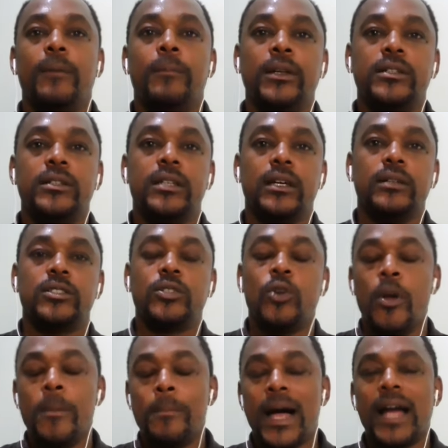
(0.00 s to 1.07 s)
But
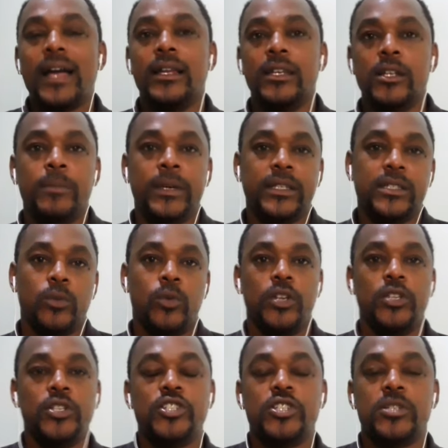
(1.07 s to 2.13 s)
going back a little bit to
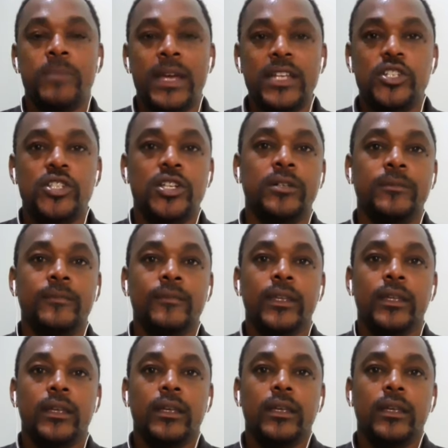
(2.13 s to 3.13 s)
what you just mentioned,